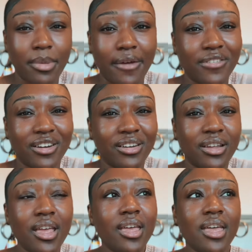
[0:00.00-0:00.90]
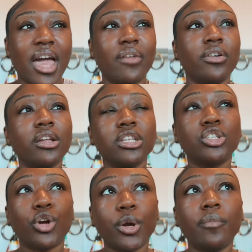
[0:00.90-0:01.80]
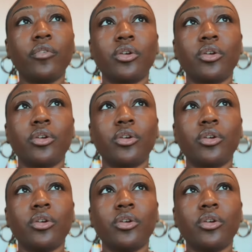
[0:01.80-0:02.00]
ever. I forgot the term for it.